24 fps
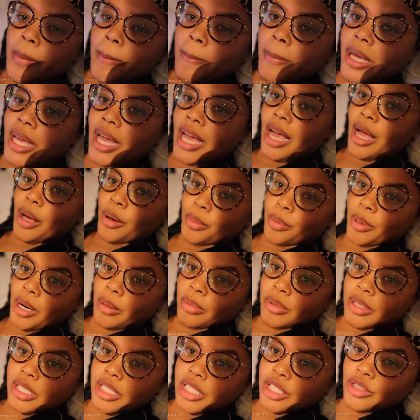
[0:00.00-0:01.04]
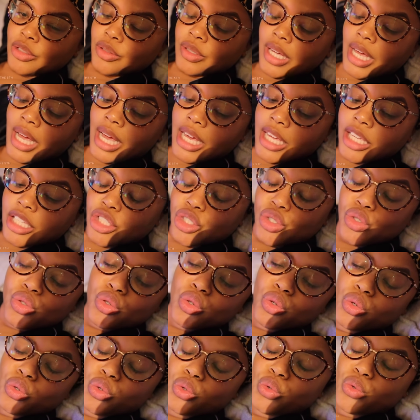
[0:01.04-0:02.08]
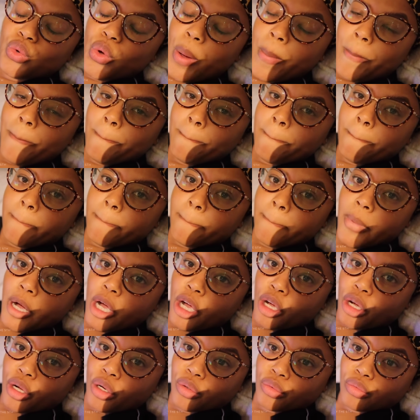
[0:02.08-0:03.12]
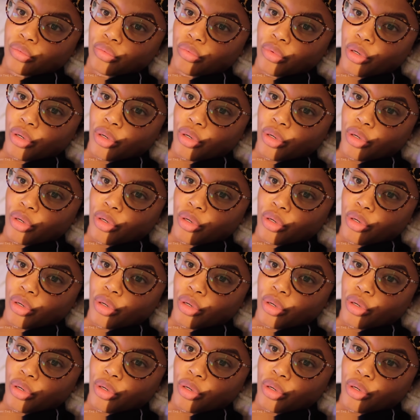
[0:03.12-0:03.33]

but yeah I'll probably see you guys tomorrow.